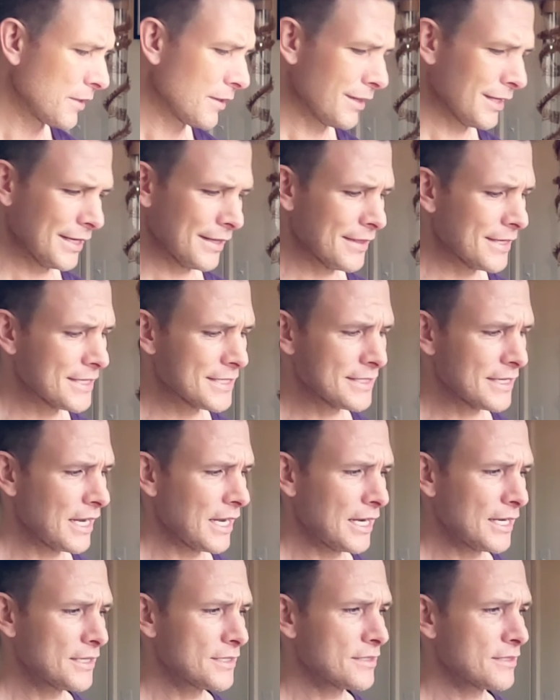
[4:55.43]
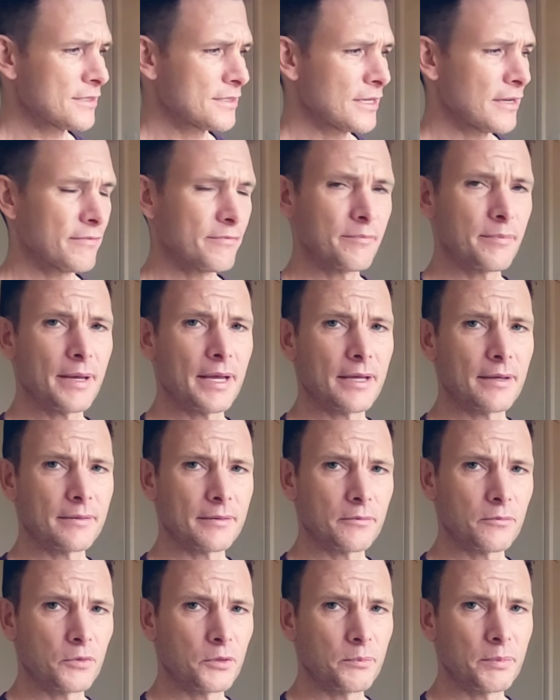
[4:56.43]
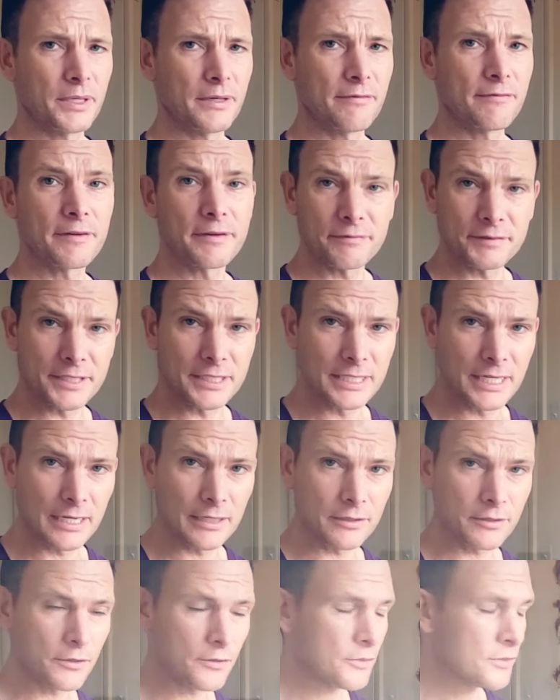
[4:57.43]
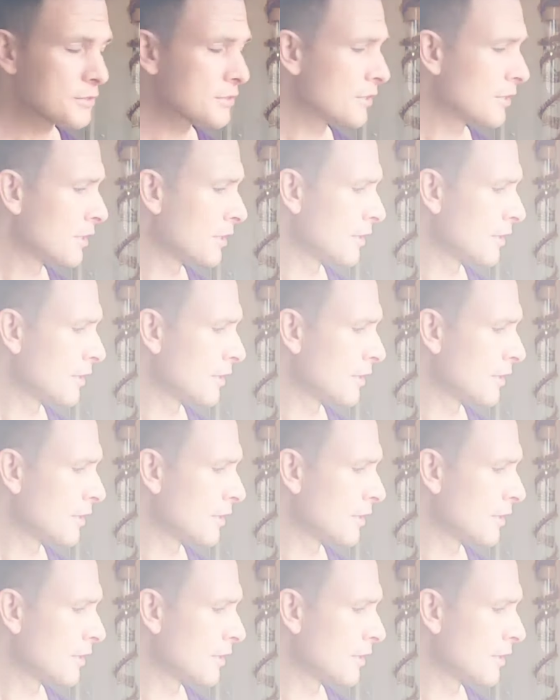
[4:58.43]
Like this size stuff would be $50.